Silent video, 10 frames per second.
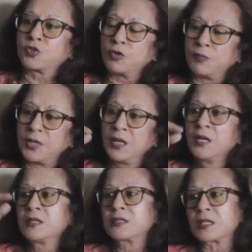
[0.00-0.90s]
going to
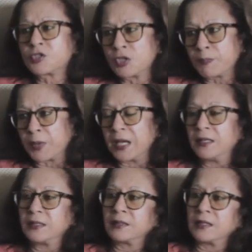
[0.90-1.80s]
be Sachin
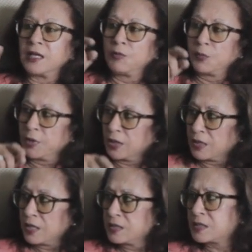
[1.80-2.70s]
Pilot, then he would bring
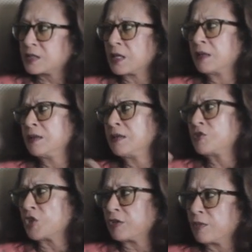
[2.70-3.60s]
in his son,
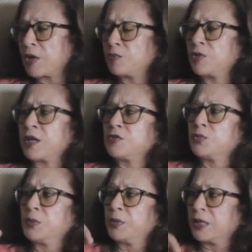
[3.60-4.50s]
and Chandrababu
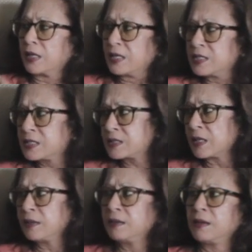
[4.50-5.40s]
Naidu would bring in his
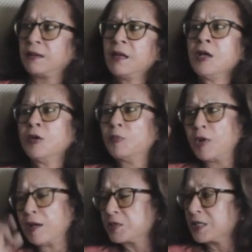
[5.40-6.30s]
son, and
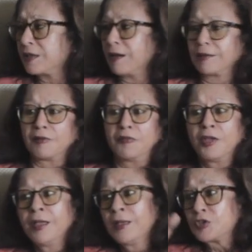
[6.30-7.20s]
Mulayam Singh Yadav,
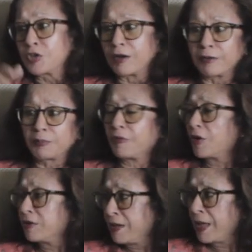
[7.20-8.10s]
Sharad
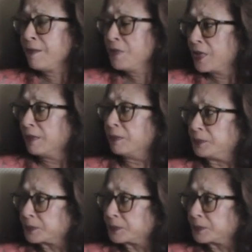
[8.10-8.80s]
Pawar, name them.